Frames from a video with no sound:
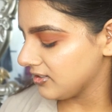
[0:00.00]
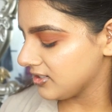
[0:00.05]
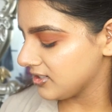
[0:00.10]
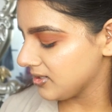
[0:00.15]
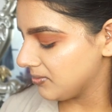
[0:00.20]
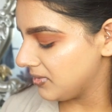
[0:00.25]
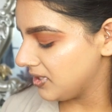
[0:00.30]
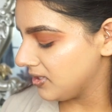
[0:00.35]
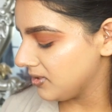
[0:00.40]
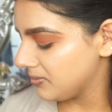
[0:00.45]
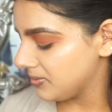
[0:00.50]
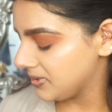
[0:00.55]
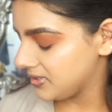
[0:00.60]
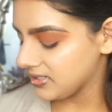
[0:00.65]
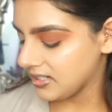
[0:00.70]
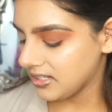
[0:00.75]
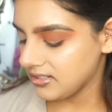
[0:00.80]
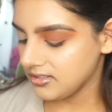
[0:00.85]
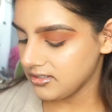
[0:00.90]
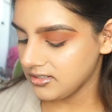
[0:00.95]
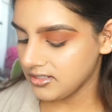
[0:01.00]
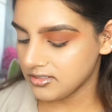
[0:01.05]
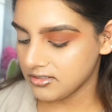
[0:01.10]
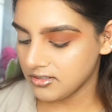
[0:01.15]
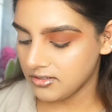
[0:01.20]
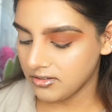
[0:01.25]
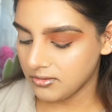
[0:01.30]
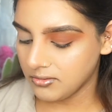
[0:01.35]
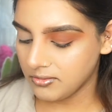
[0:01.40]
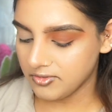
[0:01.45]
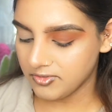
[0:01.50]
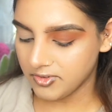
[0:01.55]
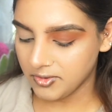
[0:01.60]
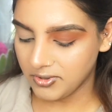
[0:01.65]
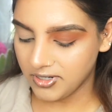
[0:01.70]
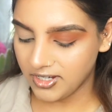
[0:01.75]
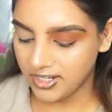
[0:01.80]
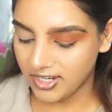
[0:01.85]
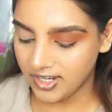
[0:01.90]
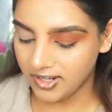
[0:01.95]
because I'm a little bit scared that that's gonna go
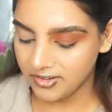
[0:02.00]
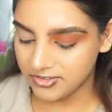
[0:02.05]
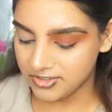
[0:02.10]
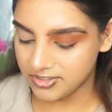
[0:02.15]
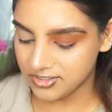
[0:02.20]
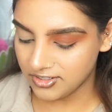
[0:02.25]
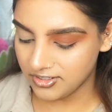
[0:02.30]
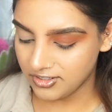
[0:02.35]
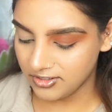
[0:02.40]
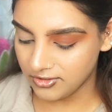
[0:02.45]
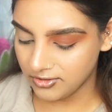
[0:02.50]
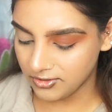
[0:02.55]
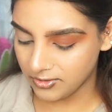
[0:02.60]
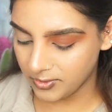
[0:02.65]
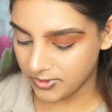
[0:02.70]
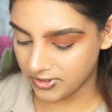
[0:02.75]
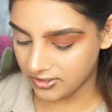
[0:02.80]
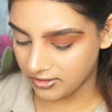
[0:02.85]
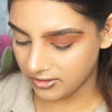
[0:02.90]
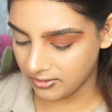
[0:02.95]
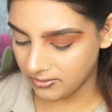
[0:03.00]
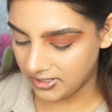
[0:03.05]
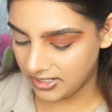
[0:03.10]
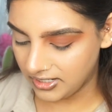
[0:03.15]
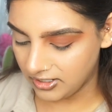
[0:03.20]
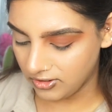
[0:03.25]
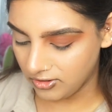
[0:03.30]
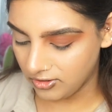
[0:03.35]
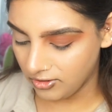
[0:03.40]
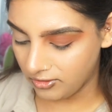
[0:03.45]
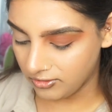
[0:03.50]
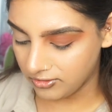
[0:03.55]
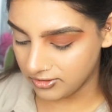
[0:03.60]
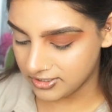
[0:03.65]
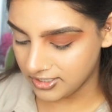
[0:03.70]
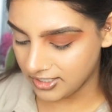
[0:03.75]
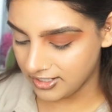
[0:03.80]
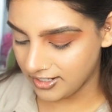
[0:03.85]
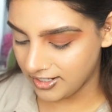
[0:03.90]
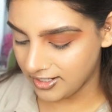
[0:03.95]
everywhere. I haven't done a look with glue in a long
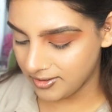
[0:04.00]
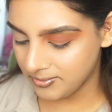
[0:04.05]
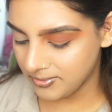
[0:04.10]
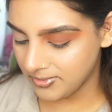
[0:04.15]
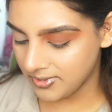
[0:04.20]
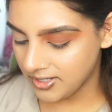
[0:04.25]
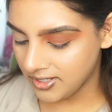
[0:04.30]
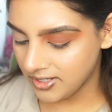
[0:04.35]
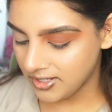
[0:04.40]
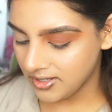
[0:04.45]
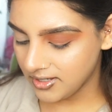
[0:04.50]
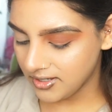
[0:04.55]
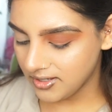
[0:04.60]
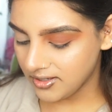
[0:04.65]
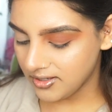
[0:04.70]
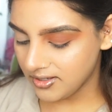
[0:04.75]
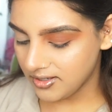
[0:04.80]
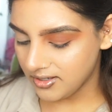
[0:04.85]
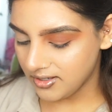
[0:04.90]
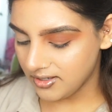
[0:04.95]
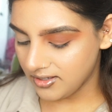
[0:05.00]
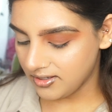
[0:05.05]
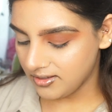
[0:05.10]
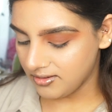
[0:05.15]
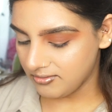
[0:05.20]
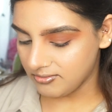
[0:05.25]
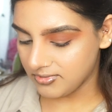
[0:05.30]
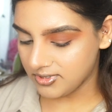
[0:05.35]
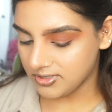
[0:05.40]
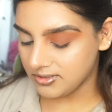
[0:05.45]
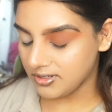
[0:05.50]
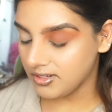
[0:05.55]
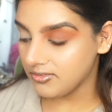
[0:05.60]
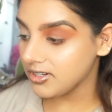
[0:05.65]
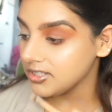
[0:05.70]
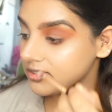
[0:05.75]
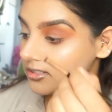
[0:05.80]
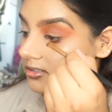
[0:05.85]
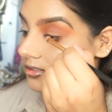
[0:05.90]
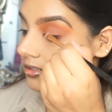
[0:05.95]
time, because I've
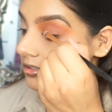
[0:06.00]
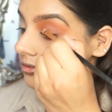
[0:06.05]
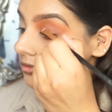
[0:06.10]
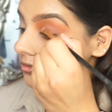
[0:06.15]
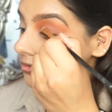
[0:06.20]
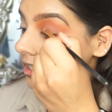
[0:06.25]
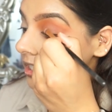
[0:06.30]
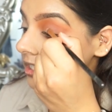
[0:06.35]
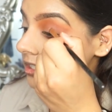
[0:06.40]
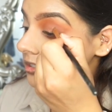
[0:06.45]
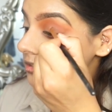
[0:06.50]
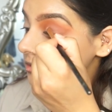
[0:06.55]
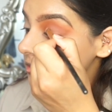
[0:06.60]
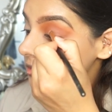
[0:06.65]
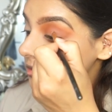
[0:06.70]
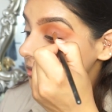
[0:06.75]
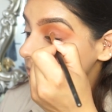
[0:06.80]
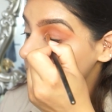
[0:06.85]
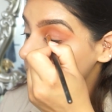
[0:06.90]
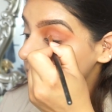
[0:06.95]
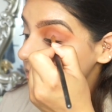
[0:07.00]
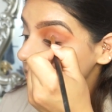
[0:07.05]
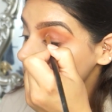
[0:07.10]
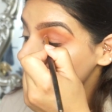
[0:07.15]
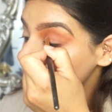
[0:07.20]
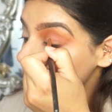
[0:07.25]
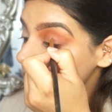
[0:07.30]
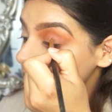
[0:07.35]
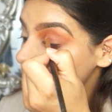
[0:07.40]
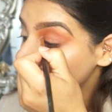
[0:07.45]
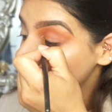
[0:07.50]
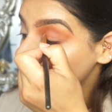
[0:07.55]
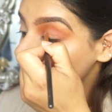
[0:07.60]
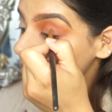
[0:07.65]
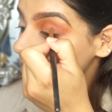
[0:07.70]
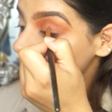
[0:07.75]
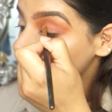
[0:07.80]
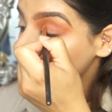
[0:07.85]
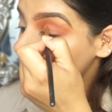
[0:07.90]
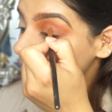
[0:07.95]
had this glue for ages. But do you know
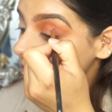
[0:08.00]
what?